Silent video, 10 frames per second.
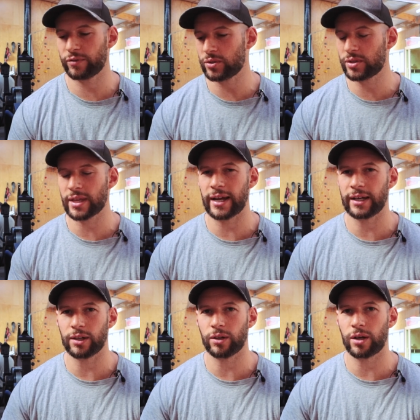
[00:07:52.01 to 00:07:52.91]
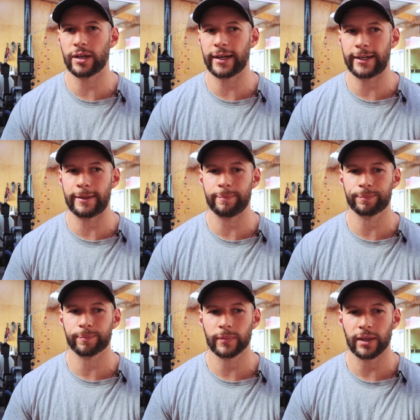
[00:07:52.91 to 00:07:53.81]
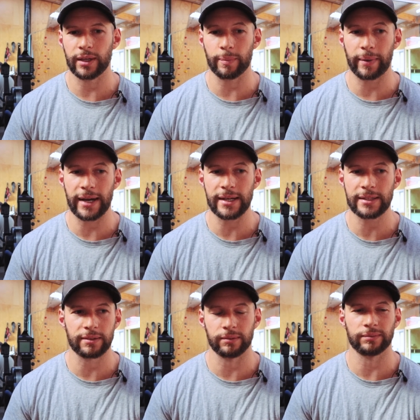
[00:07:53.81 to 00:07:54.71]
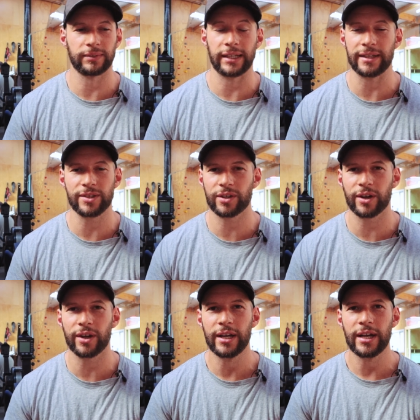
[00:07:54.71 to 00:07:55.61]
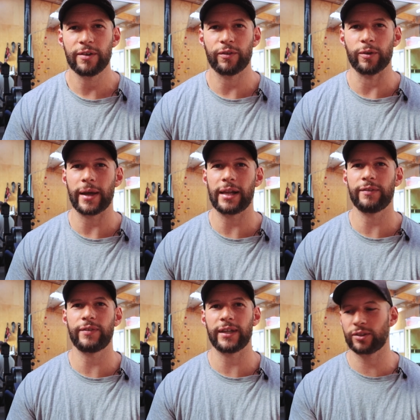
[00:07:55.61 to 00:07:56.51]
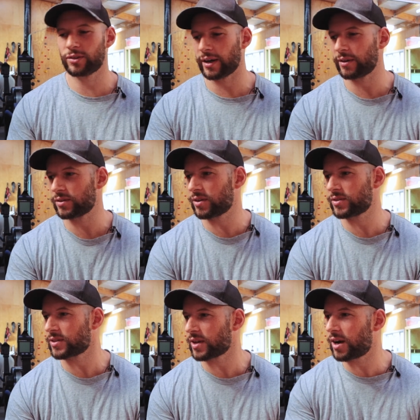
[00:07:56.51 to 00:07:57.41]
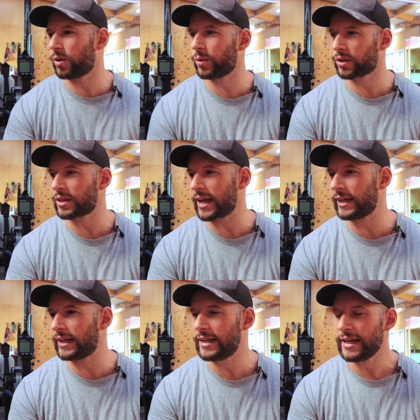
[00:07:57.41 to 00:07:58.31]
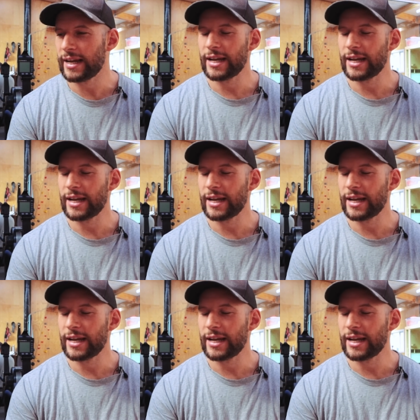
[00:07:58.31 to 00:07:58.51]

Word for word: I've used that a lot. Um, in the past, 10 years ago, for powerlifting, great results. I was like, I'll oh, work that in.